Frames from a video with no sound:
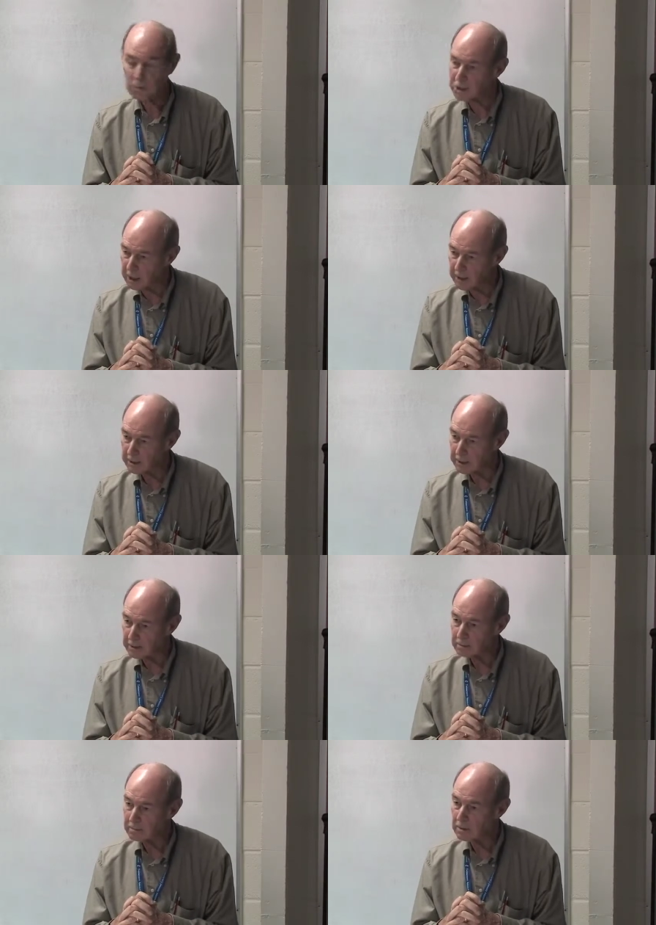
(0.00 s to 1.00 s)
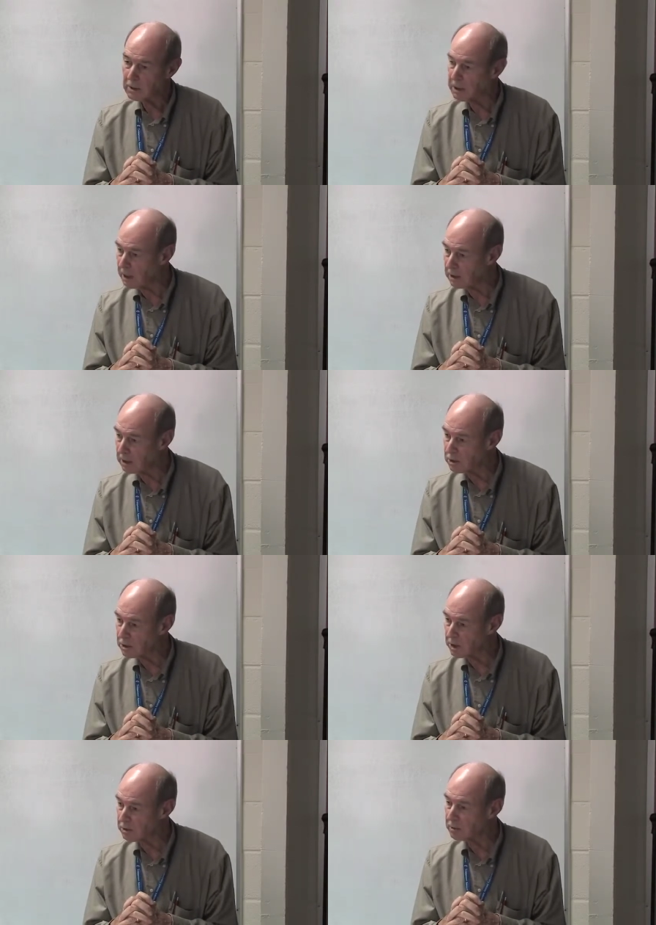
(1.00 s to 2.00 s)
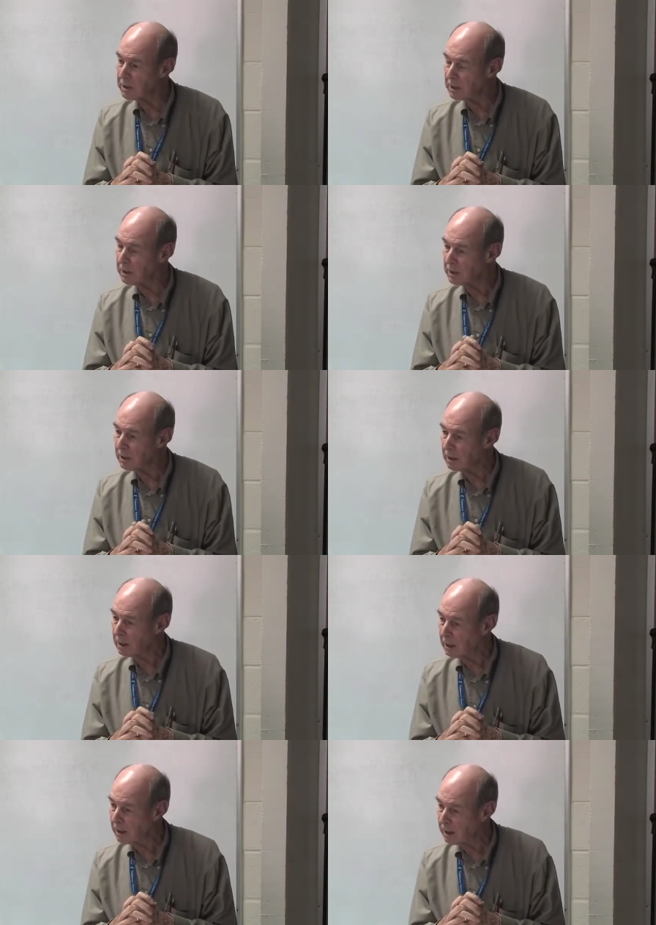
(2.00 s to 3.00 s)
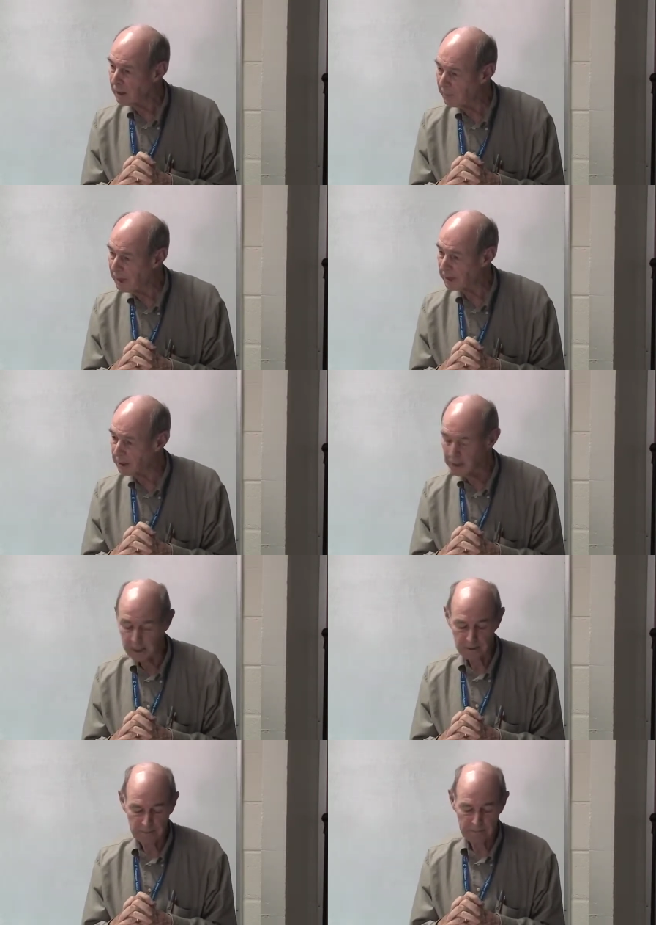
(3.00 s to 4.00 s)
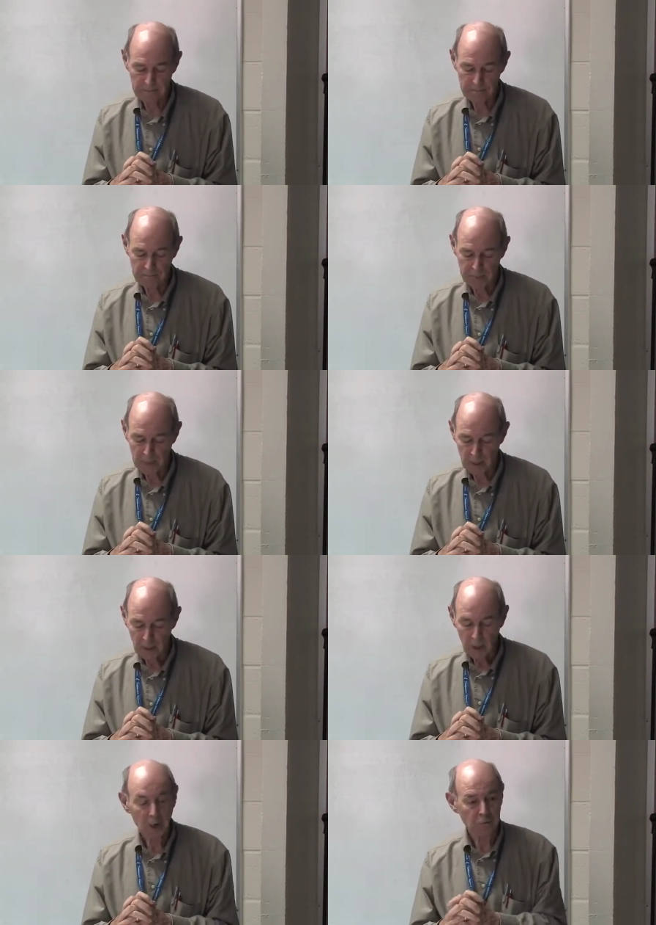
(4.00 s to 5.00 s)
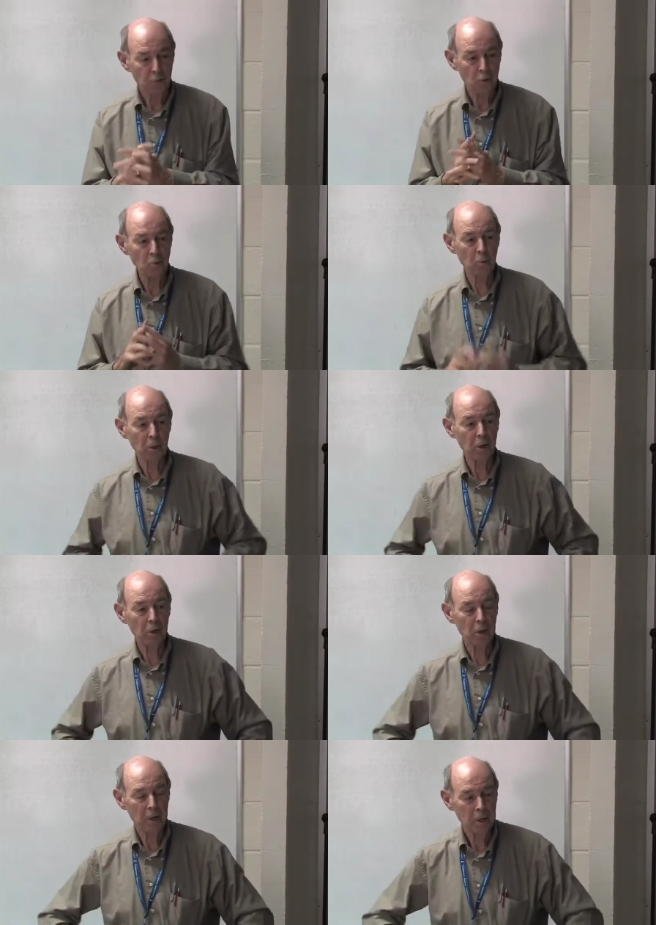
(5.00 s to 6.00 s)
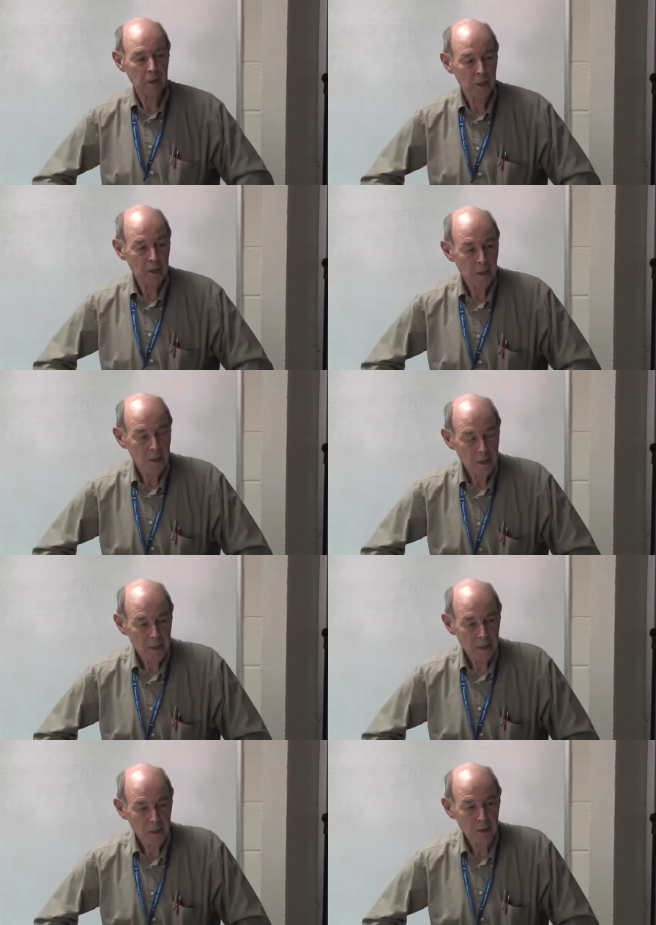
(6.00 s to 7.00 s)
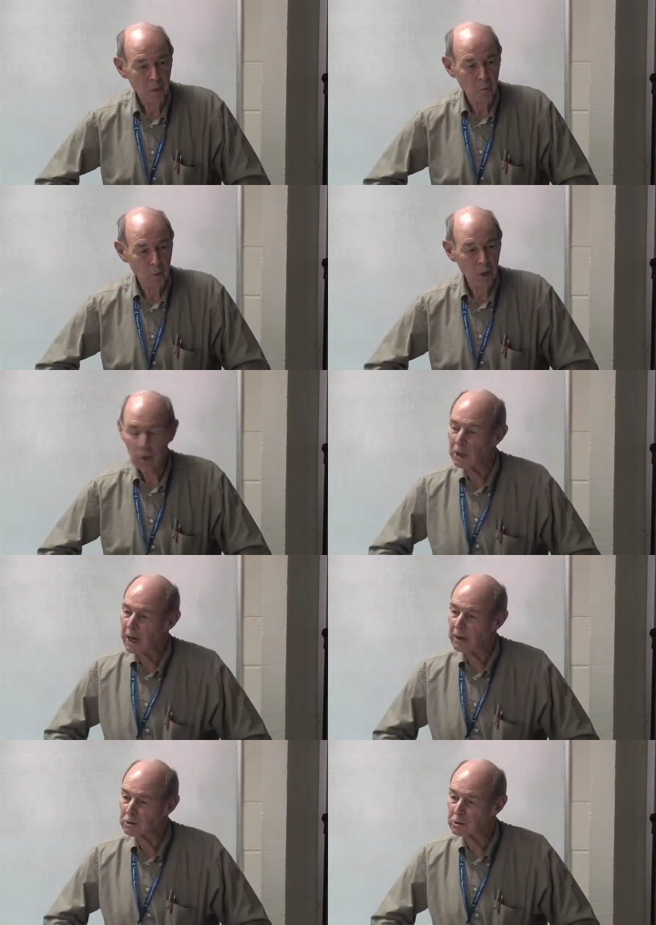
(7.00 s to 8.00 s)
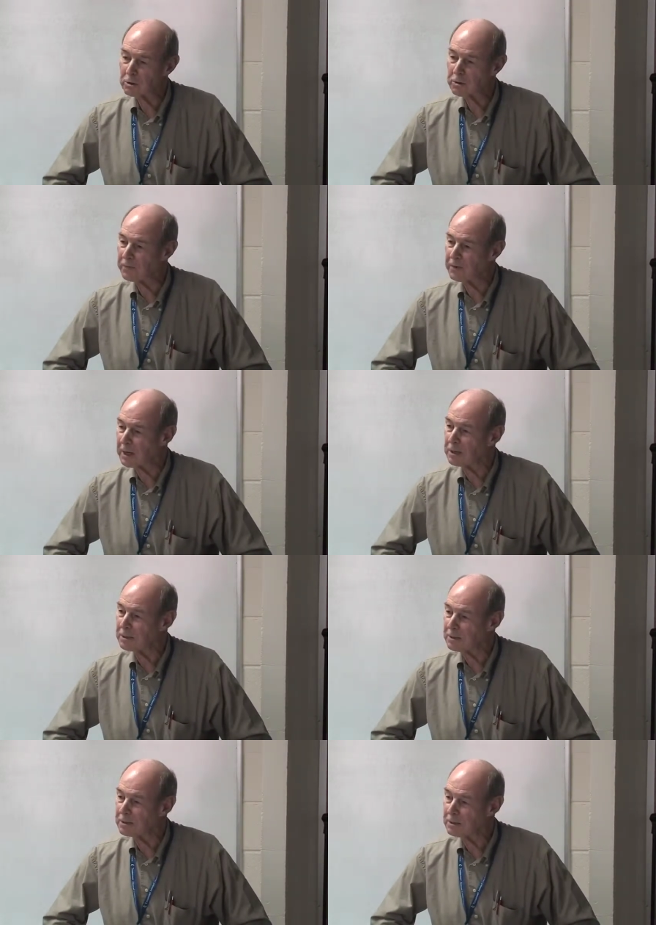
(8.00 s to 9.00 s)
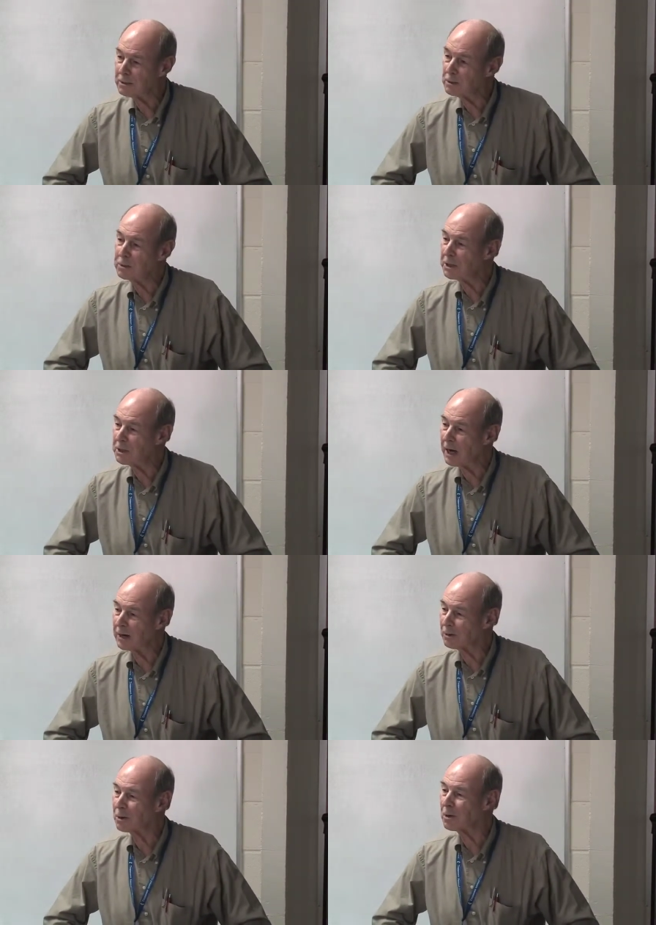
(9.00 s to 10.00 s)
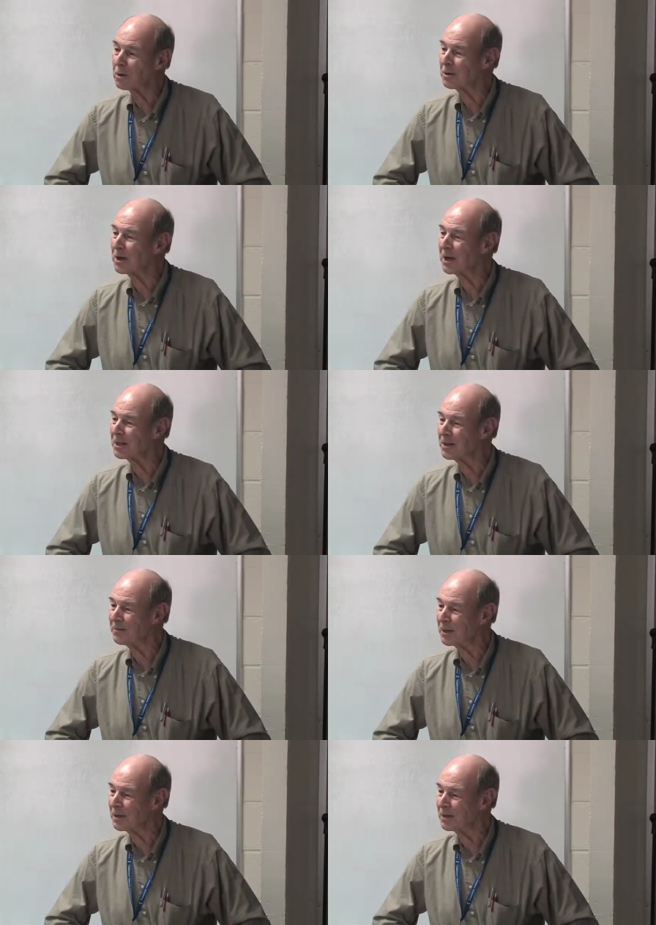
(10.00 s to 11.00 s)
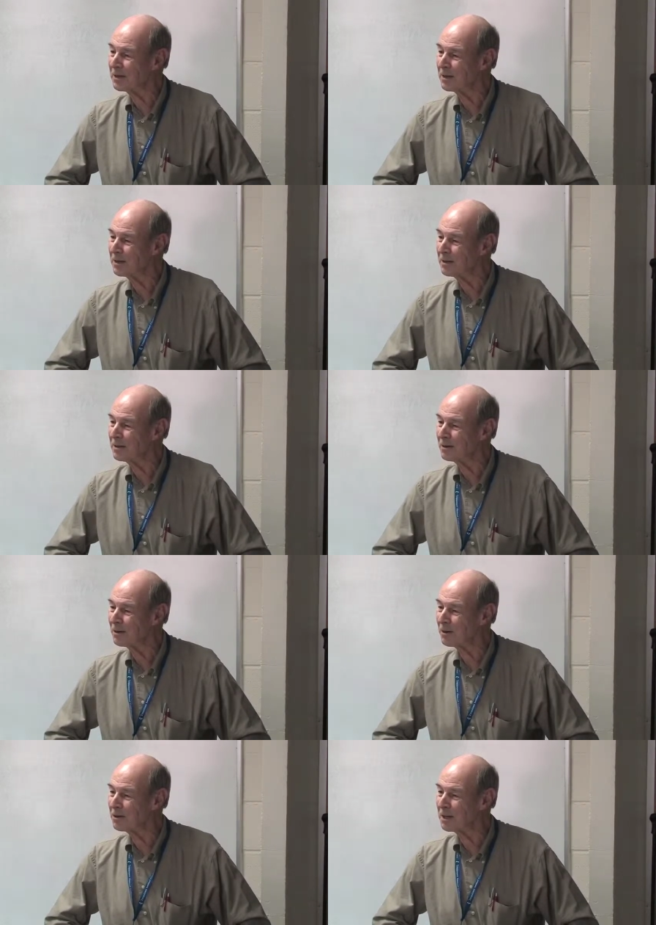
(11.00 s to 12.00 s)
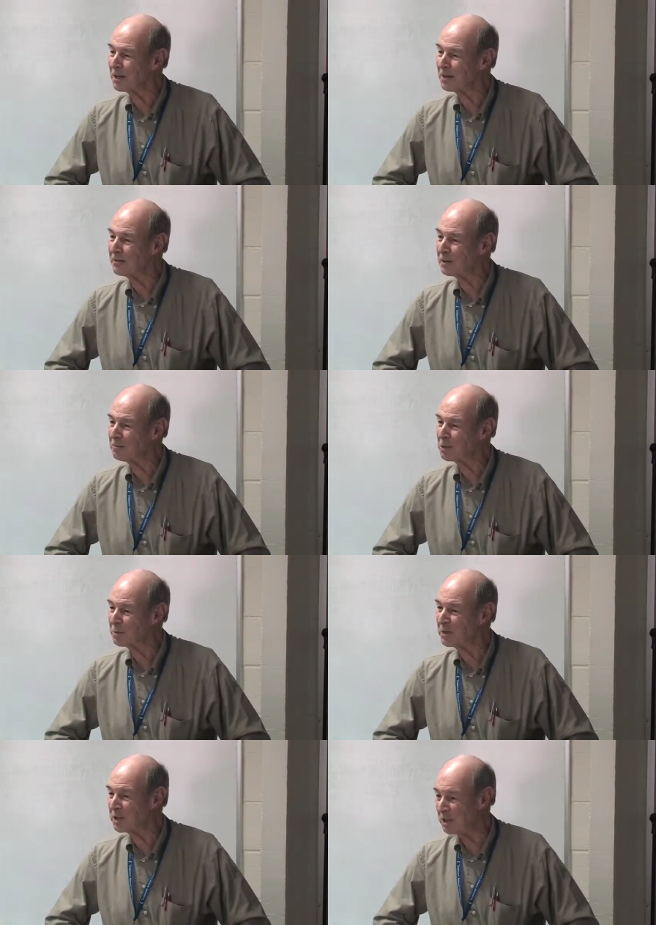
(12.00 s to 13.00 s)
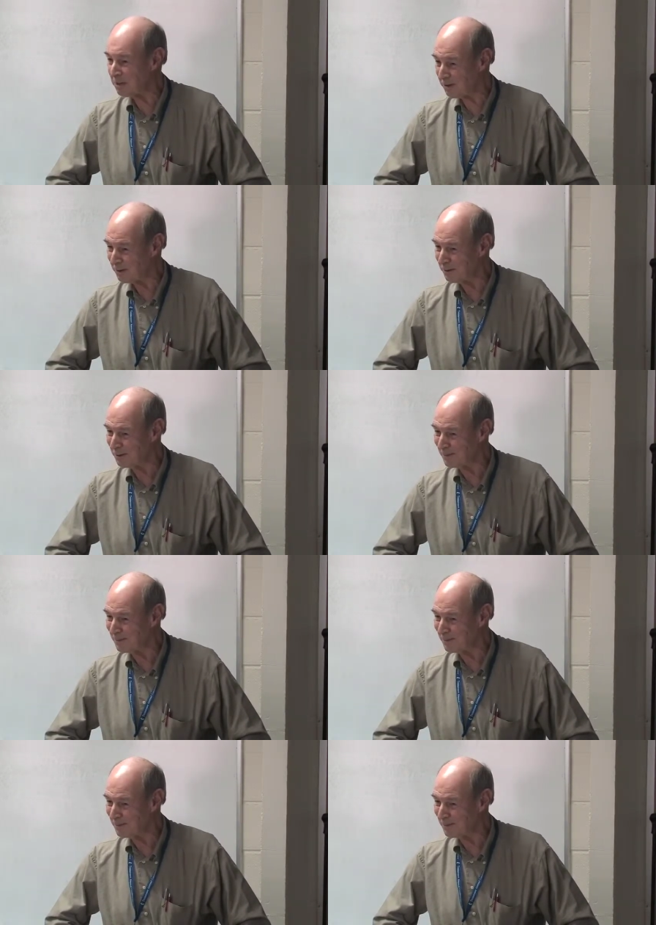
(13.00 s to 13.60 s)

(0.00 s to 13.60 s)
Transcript: was England in the 18th century, a monarchy. If you were in the royal household of England, you did not earn a living. Earning a living was beneath you.